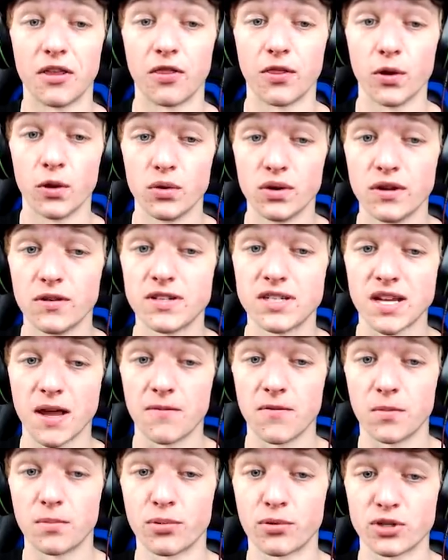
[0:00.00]
by
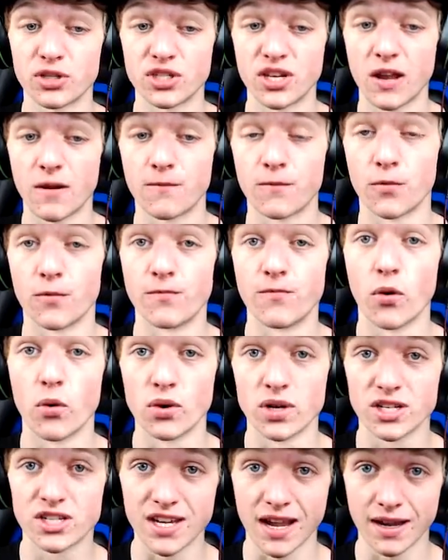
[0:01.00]
37% for
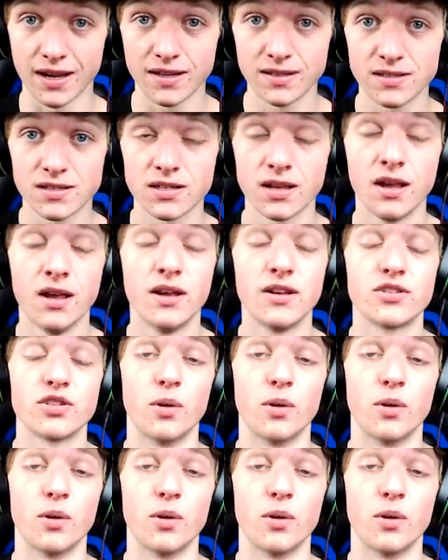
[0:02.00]
4 seconds.